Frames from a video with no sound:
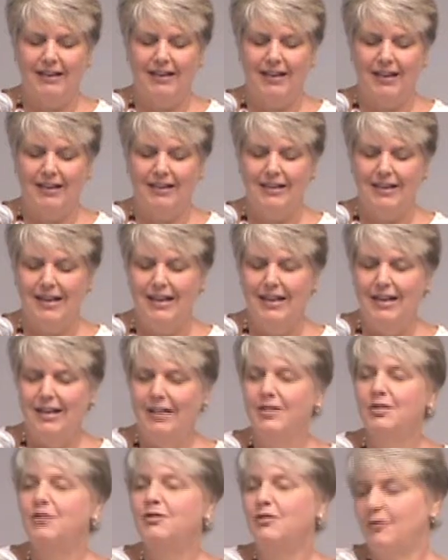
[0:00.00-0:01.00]
And
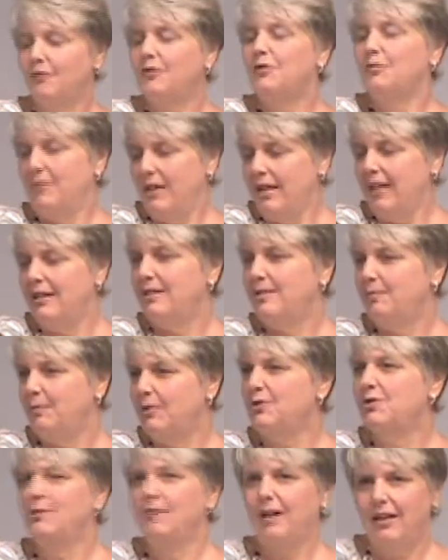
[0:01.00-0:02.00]
so for me,
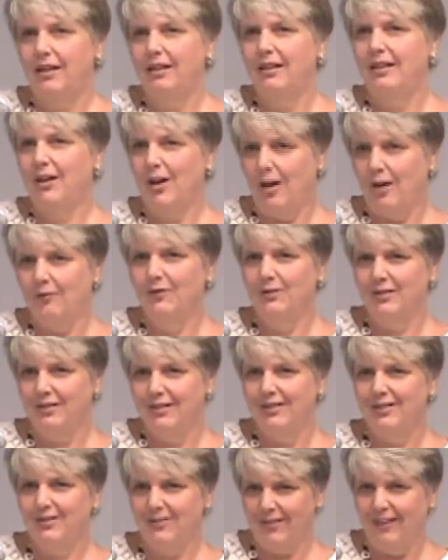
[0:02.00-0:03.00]
spirituality
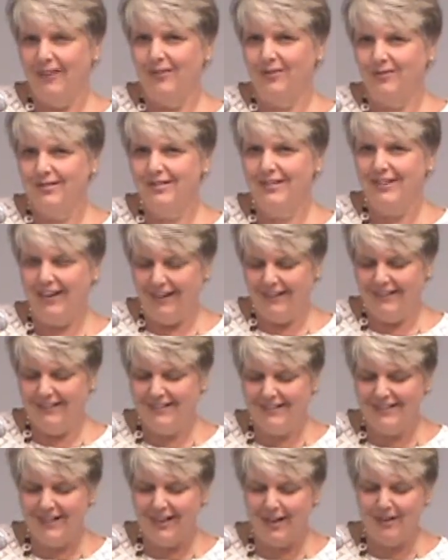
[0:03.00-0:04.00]
conferences are those things.